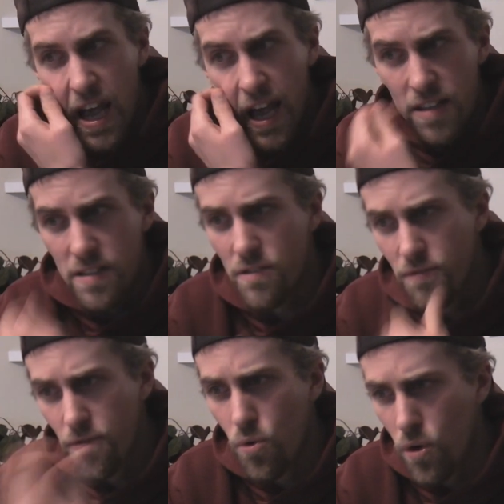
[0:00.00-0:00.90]
asked
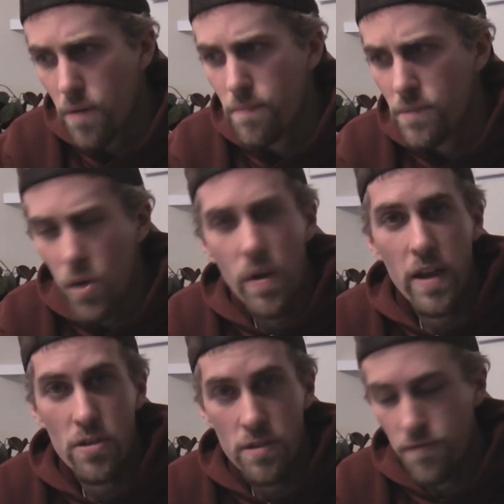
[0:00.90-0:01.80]
for
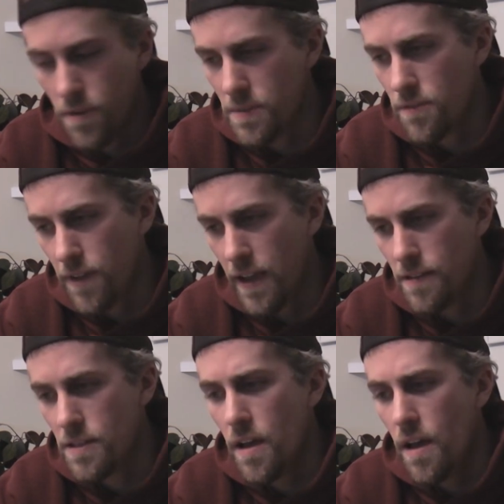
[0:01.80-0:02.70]
donations from his
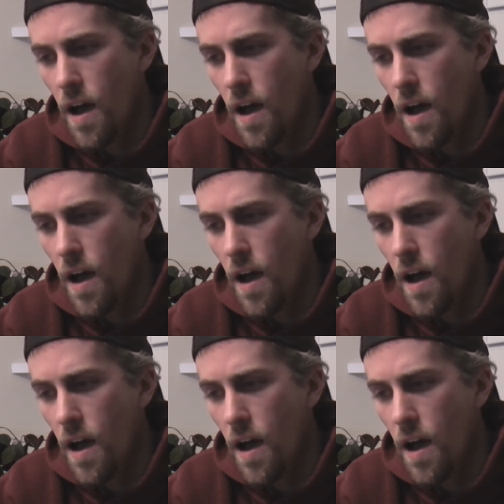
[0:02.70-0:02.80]
fans.